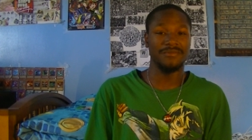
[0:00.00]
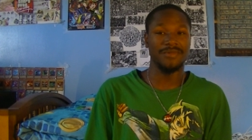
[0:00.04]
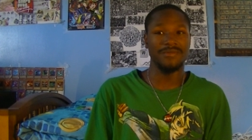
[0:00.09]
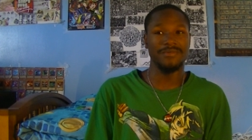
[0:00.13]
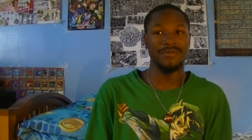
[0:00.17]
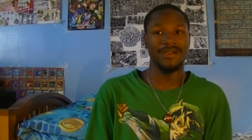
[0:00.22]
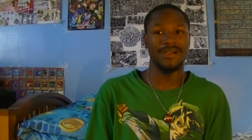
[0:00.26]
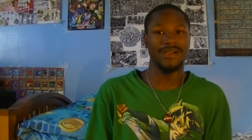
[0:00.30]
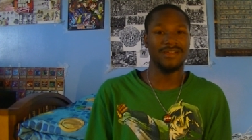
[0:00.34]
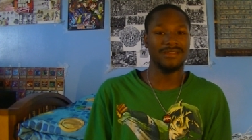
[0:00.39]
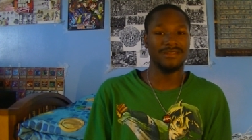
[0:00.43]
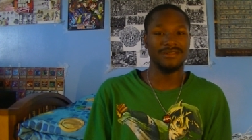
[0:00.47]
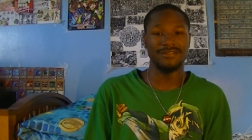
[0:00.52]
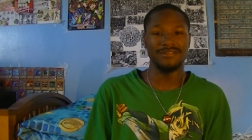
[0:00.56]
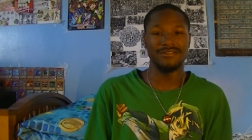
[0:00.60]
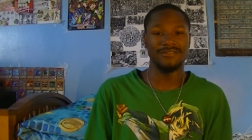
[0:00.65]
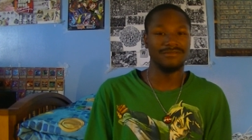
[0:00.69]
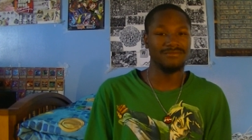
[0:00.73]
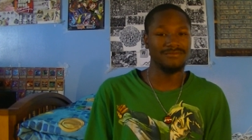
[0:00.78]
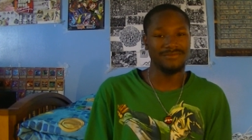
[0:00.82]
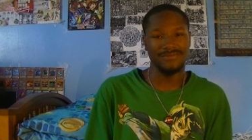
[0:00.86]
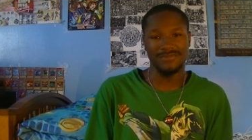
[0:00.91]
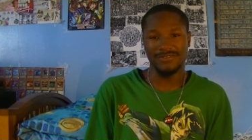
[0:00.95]
Maybe I can
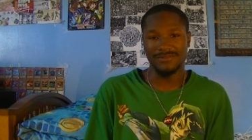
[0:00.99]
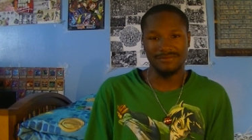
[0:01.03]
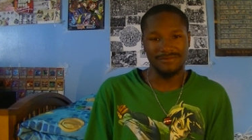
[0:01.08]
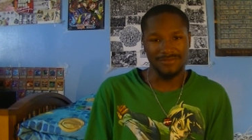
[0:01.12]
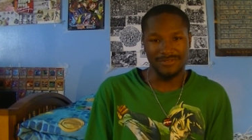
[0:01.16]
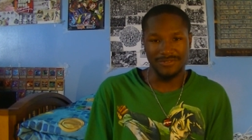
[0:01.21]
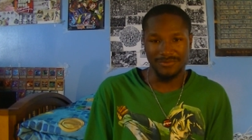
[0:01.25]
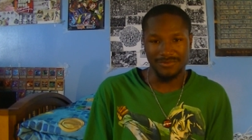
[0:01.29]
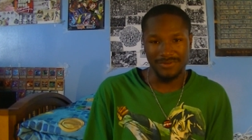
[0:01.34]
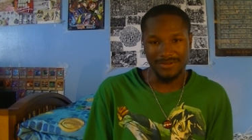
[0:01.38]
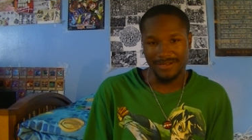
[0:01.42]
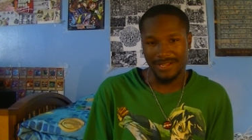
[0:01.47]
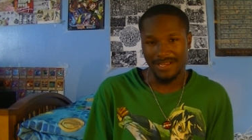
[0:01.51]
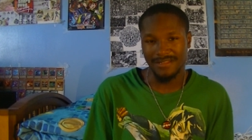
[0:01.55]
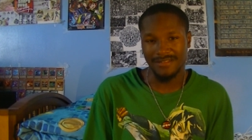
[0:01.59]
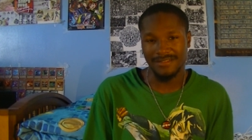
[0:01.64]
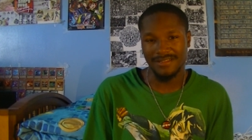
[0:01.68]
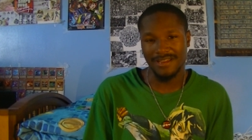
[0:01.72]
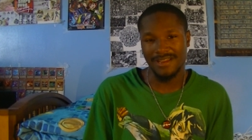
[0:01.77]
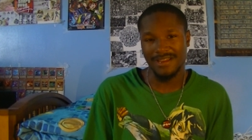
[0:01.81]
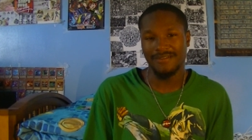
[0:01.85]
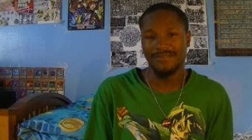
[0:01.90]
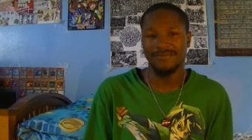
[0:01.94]
do it like
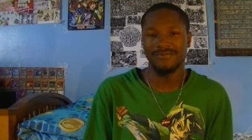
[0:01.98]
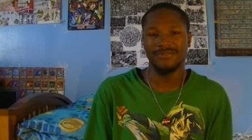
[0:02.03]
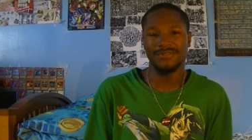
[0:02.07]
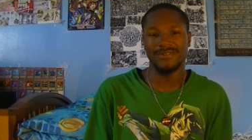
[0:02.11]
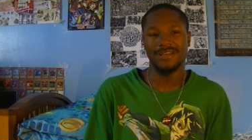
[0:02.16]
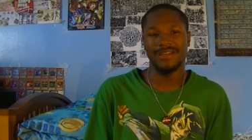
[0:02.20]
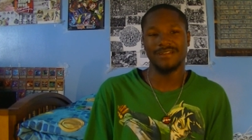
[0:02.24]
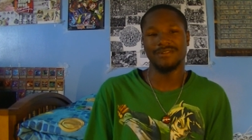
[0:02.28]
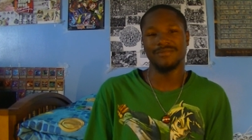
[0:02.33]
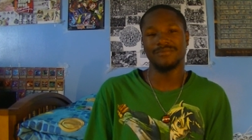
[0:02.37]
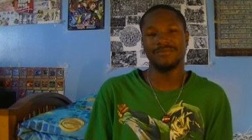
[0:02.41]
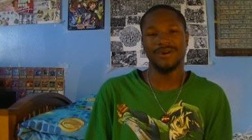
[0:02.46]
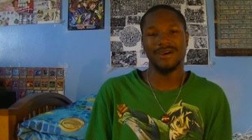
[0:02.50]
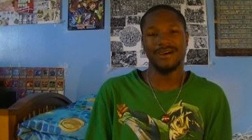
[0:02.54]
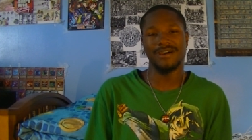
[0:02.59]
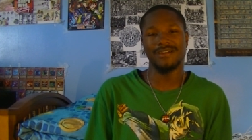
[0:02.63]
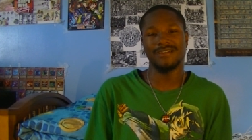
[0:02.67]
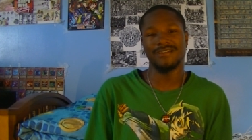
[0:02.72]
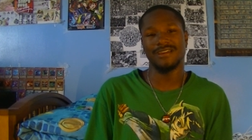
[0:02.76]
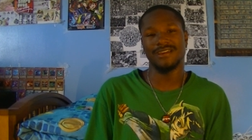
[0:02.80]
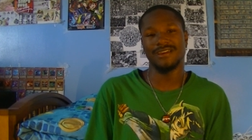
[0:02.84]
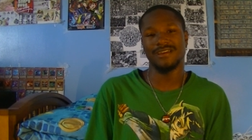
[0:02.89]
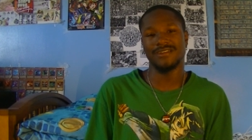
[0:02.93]
that for like a
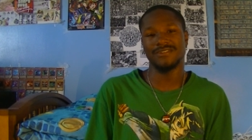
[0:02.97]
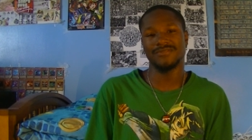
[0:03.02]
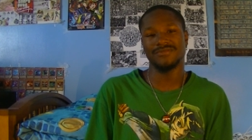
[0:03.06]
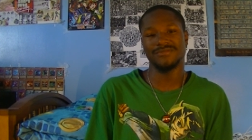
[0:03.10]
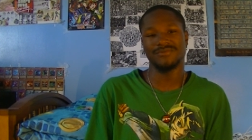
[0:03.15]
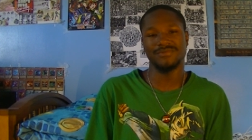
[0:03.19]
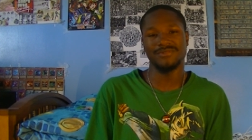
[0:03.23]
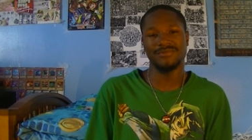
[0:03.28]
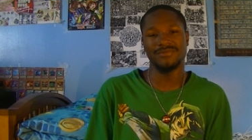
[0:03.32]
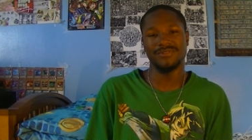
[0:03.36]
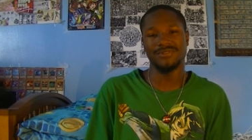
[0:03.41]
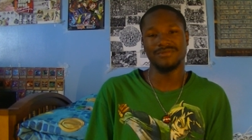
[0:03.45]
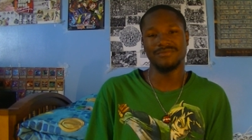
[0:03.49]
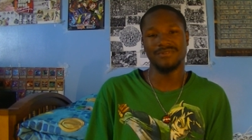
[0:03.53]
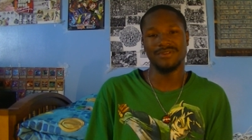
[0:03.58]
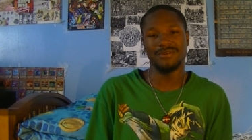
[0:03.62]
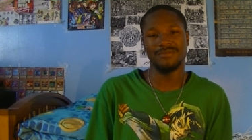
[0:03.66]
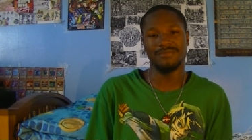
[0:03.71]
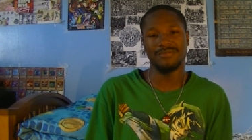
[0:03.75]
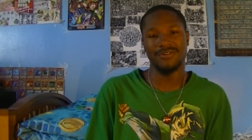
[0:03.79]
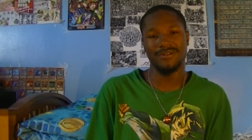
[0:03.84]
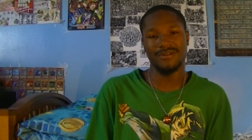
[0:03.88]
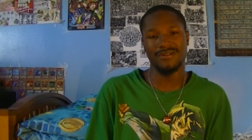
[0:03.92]
podcast for people to be
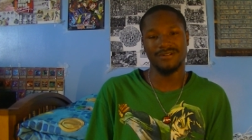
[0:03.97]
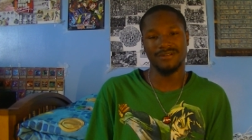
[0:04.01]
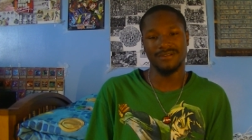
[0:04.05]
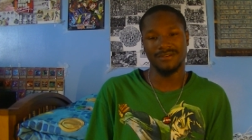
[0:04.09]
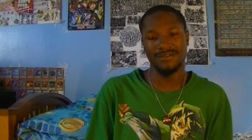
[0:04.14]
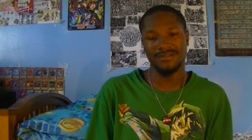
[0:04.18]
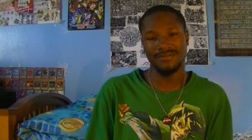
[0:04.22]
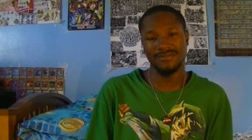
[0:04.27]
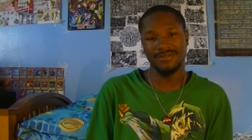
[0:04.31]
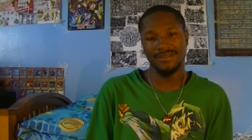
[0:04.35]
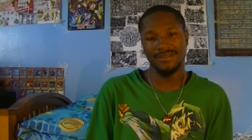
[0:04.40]
a part of.